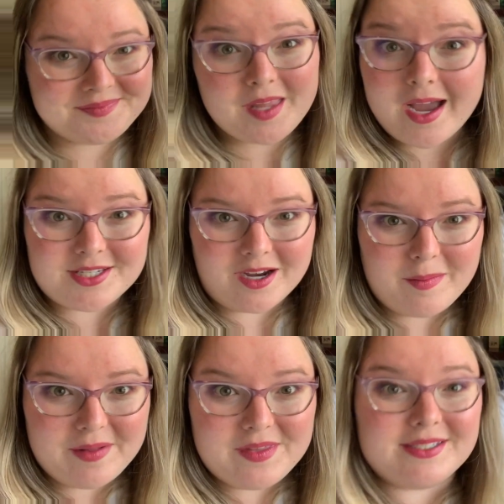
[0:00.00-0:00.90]
I talk
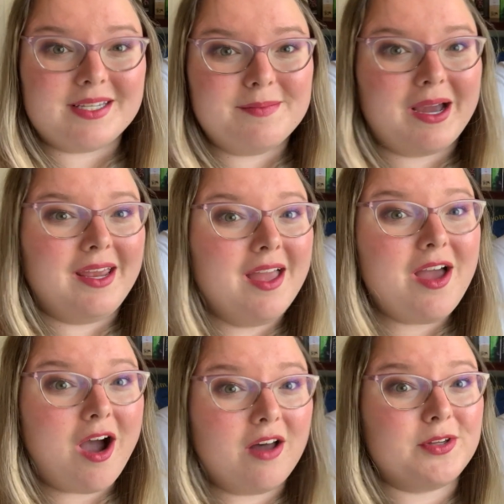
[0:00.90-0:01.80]
about this in my
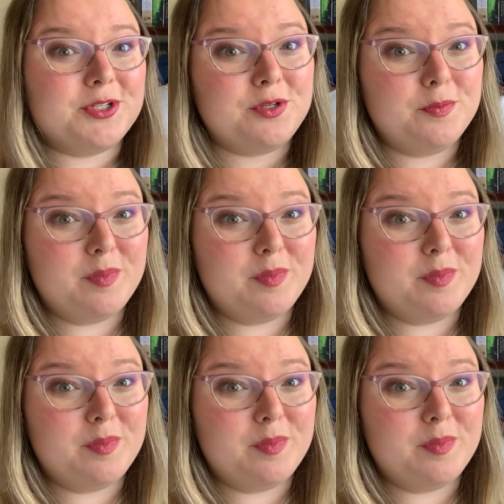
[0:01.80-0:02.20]
Authortuber